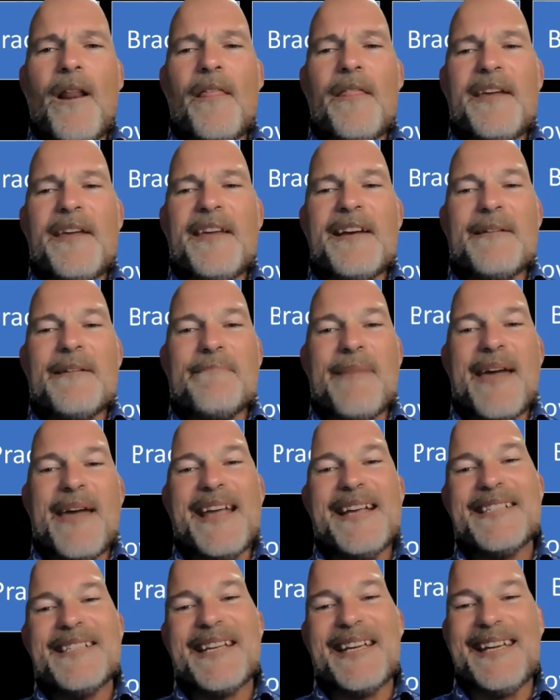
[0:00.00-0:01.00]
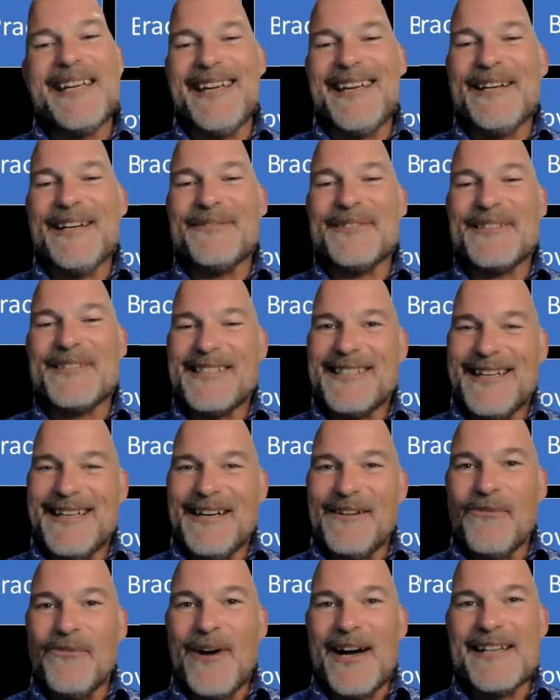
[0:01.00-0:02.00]
One of the amazing gifts
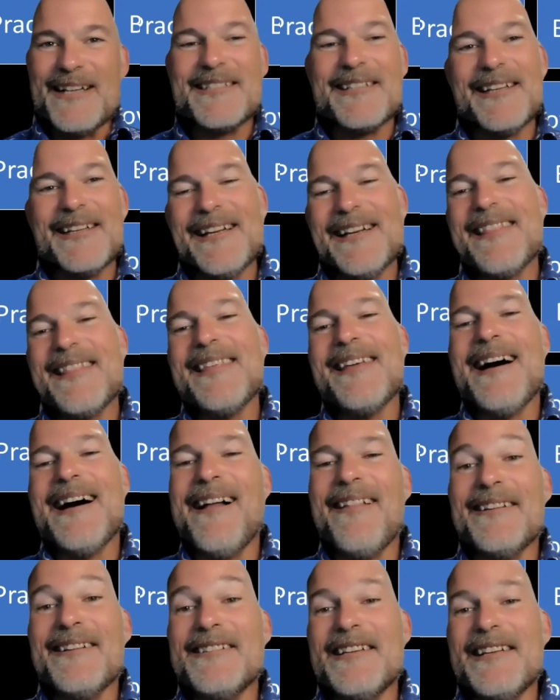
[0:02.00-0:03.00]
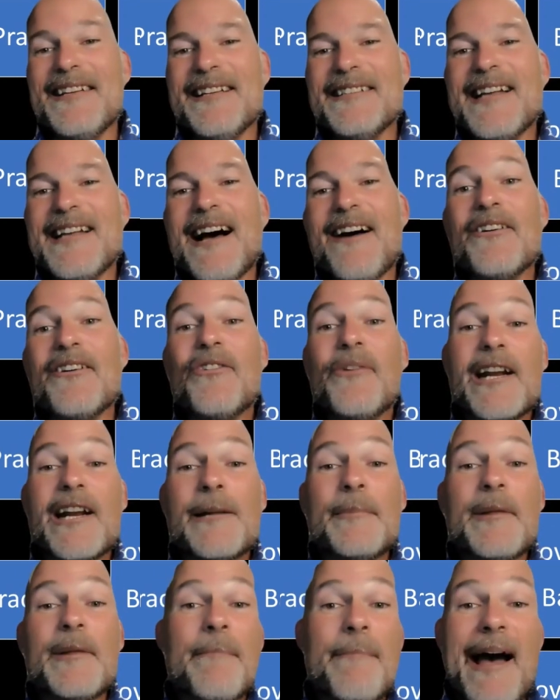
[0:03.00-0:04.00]
of Wesleyan theology is how
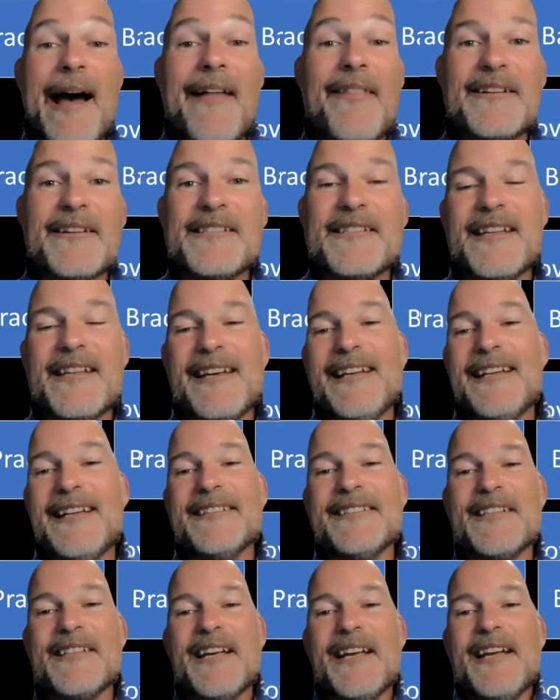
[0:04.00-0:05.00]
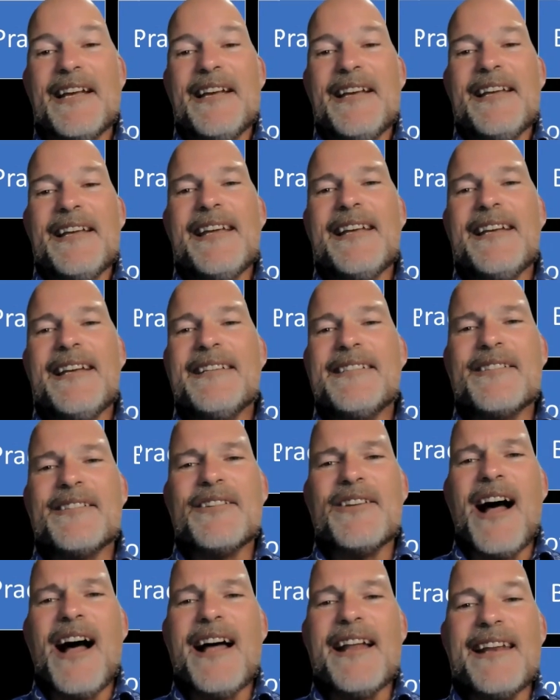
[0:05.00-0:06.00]
incredibly balanced it is. It
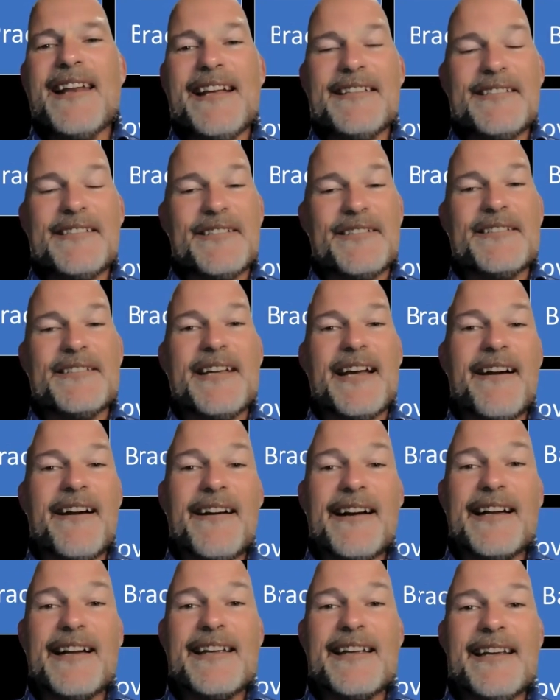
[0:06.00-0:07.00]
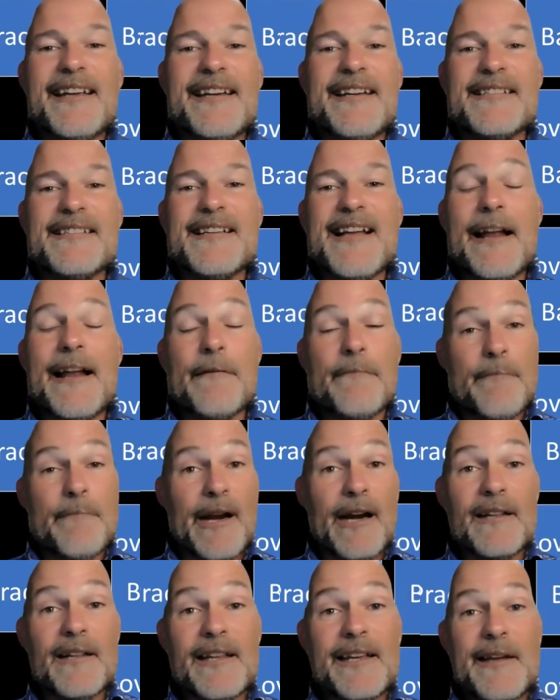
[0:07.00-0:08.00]
is not esoteric, it is not
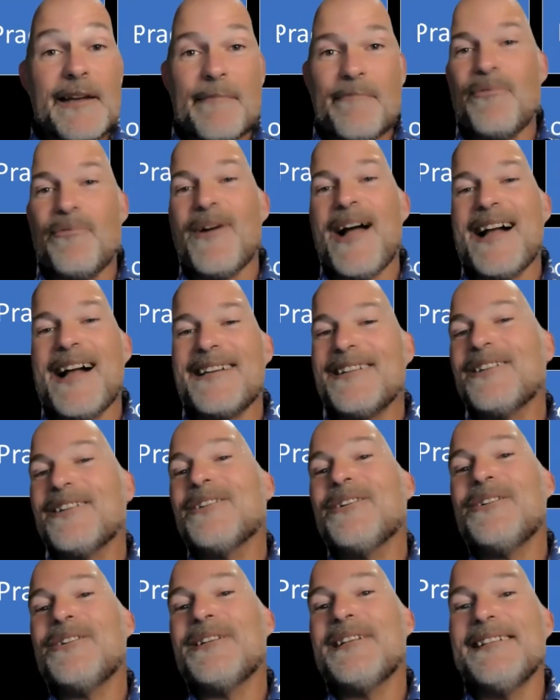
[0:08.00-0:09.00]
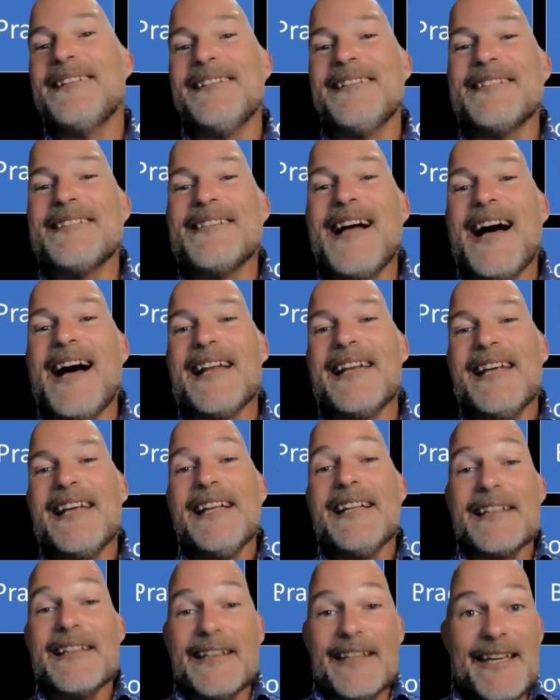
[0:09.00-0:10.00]
merely practical, it does not
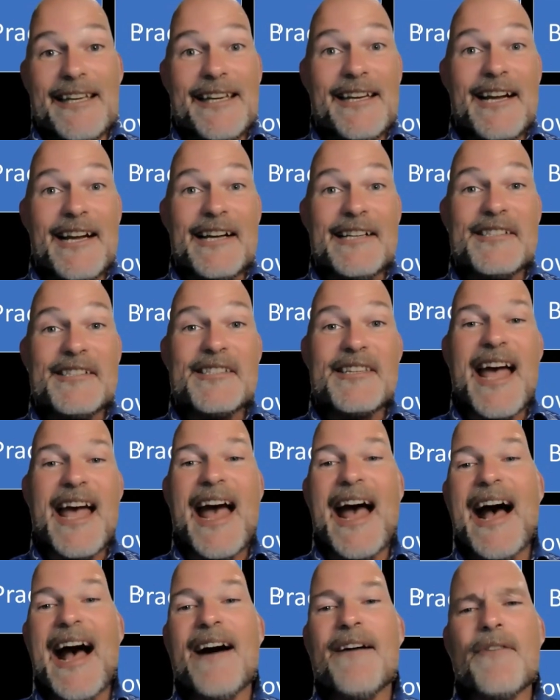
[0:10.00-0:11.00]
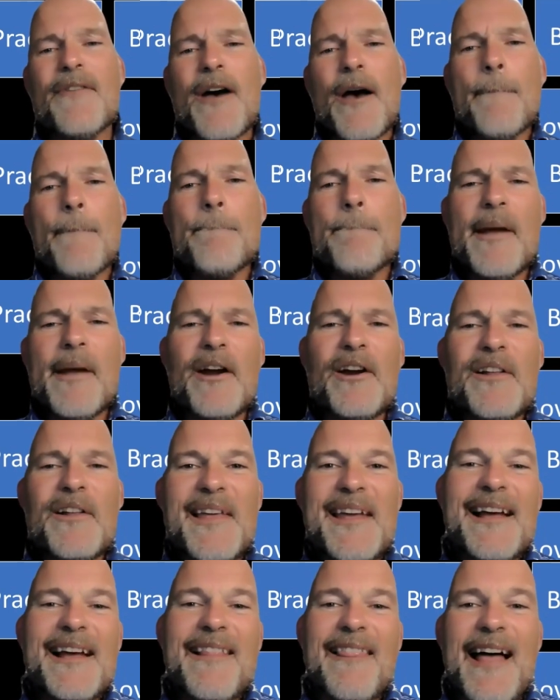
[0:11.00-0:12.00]
lead us to have
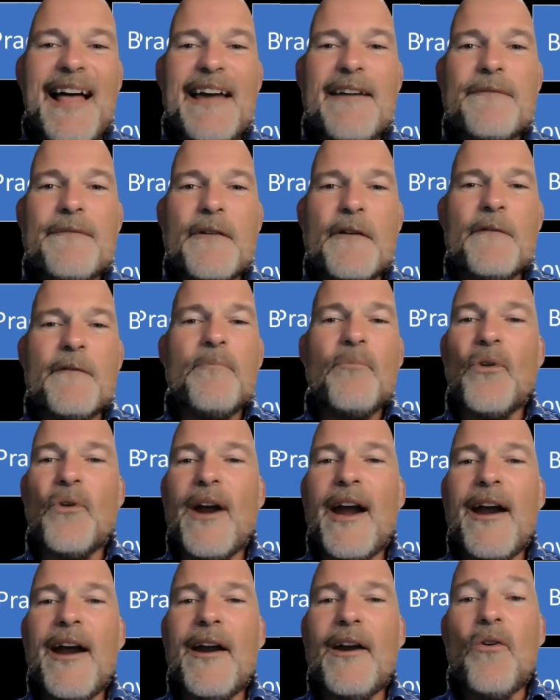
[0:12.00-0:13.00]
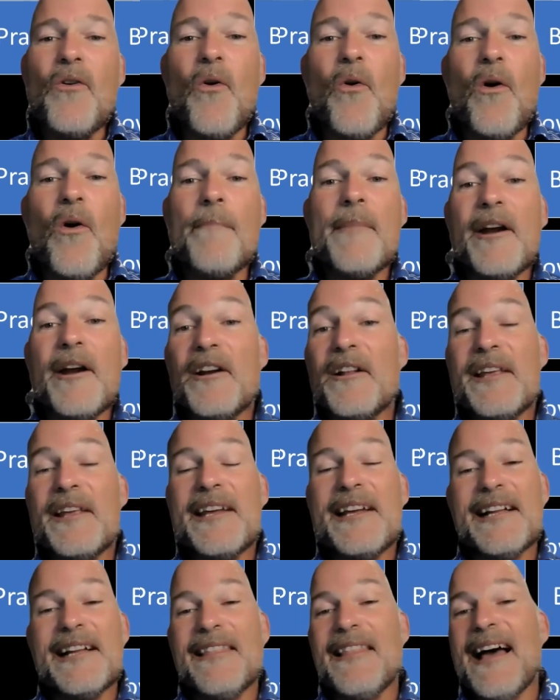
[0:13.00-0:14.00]
merely a life of prayer or
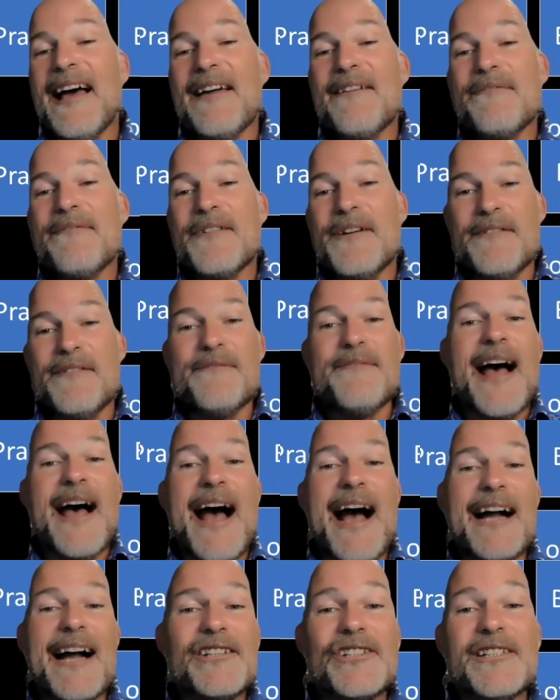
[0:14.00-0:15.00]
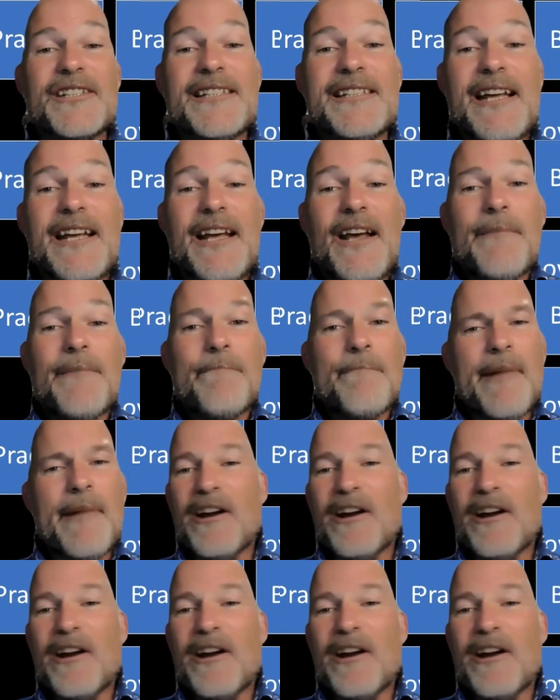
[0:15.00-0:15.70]
merely a life of action,